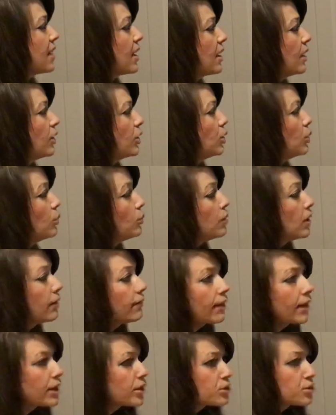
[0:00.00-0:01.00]
that you didn't
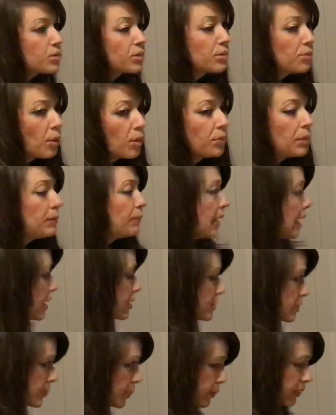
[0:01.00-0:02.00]
like doing Moby
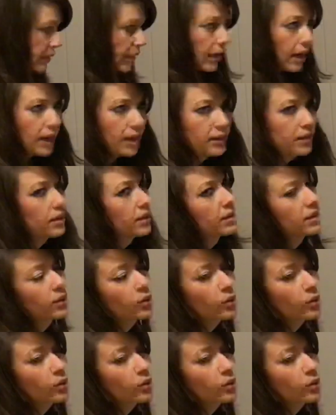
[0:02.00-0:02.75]
Max, put that on there.